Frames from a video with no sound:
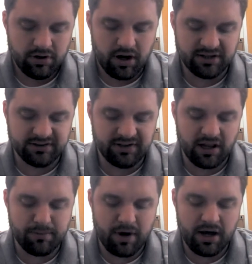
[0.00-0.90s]
All right, the
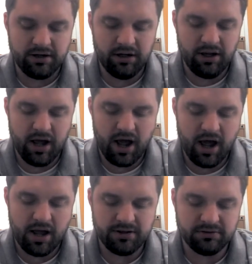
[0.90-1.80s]
Taliban,
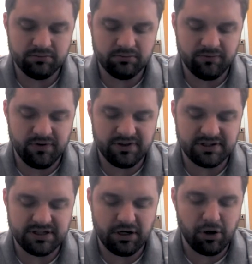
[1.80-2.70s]
a few
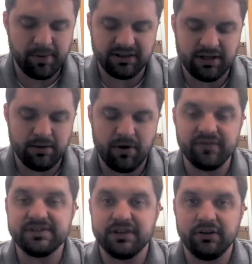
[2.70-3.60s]
things you need to know about them.
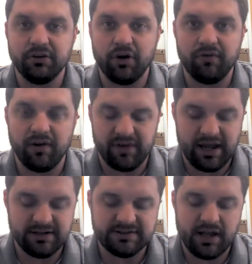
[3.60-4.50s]
Obviously, they took over
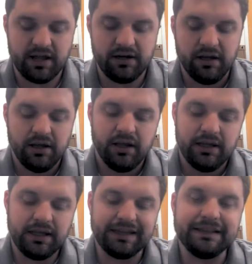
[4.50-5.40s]
Afghanistan.
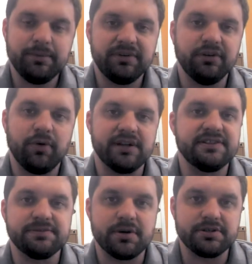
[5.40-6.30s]
They had limited
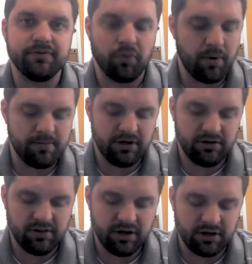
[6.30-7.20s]
rights, especially for women,
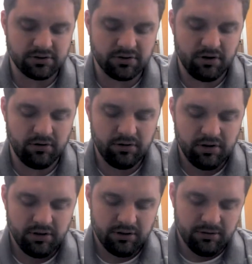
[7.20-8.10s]
under their control.
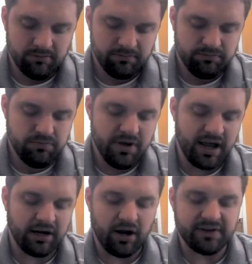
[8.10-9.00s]

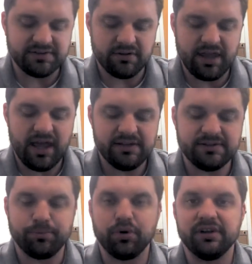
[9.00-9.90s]
And also, they
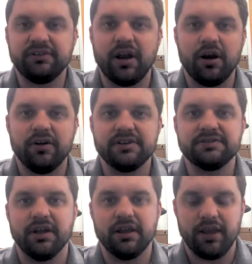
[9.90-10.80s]
supported
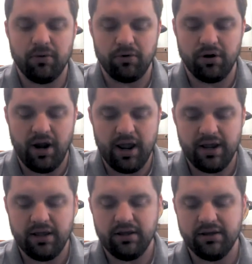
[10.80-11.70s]
terrorists, and they were
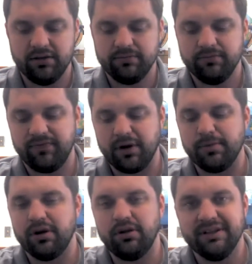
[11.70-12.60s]
a
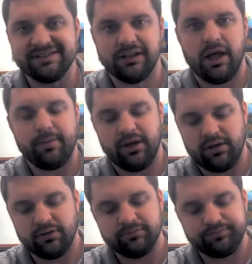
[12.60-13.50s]
fundamental
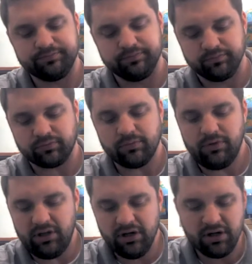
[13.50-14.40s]
Islamic
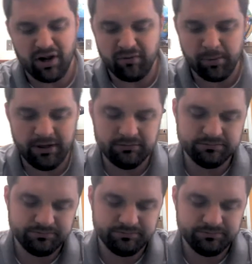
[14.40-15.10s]
government.